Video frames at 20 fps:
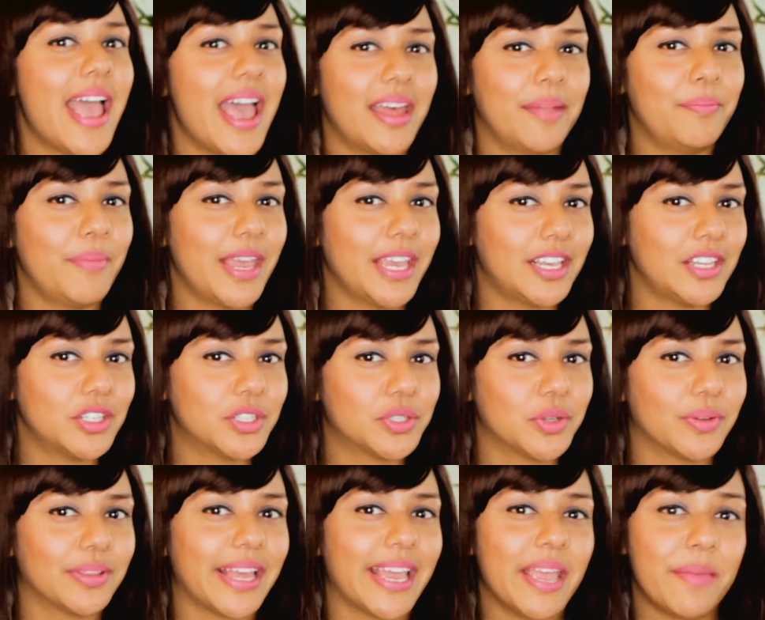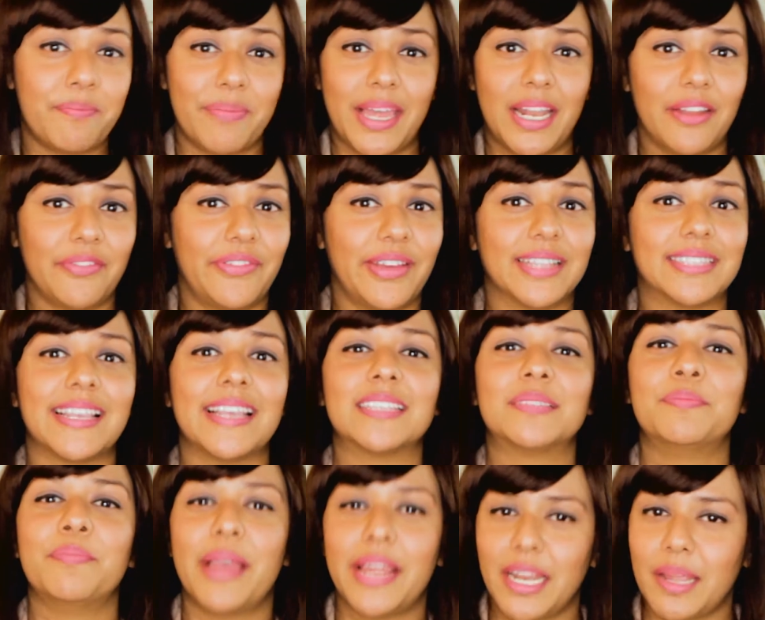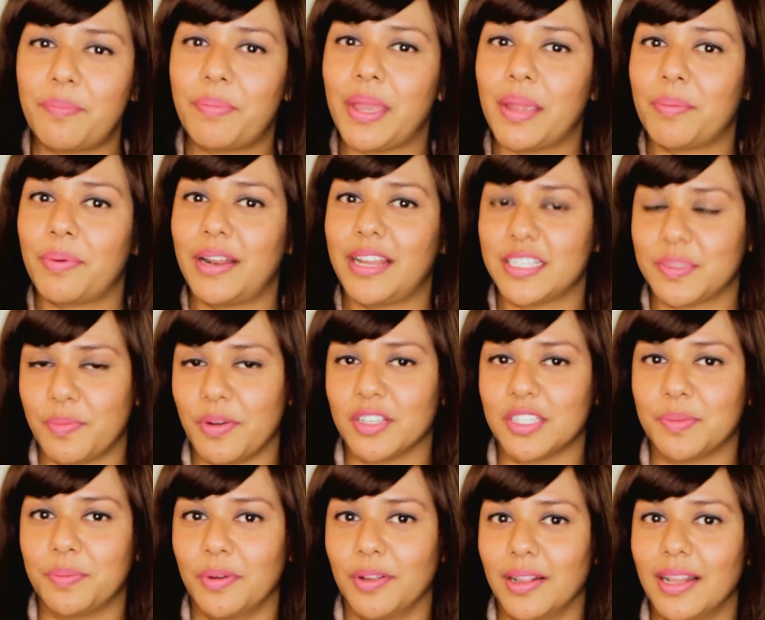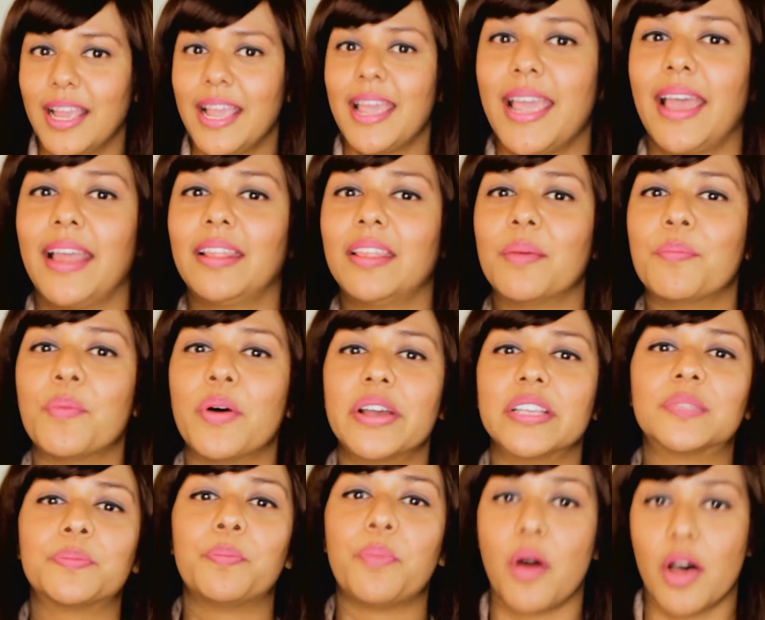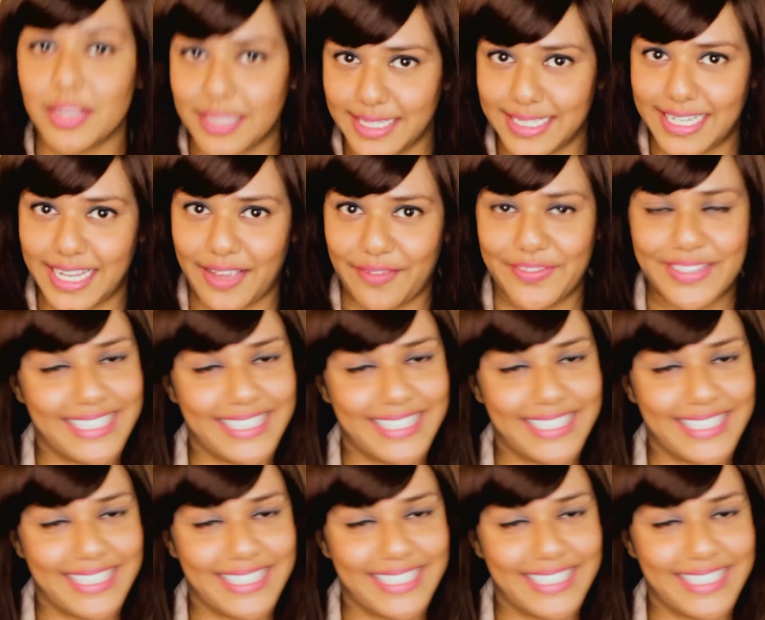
and making sure that it benefits as many people as possible in the most positive